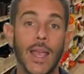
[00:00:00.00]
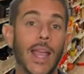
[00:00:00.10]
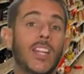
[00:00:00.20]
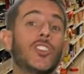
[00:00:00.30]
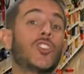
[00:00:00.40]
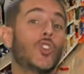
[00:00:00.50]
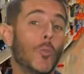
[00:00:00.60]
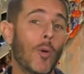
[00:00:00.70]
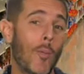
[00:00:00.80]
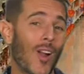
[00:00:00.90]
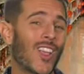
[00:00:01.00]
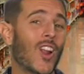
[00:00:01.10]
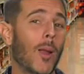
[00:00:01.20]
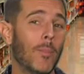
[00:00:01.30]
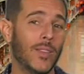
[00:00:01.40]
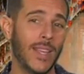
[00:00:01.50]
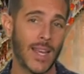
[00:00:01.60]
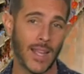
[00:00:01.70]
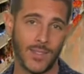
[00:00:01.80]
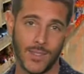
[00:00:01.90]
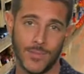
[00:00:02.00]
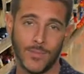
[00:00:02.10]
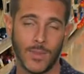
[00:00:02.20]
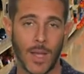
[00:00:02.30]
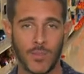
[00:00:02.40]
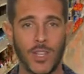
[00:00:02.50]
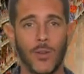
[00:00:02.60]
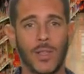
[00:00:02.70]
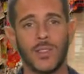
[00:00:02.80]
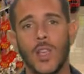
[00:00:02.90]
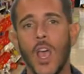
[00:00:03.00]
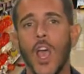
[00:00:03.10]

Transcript: It's the supermarket on Monday nights. I'm serious.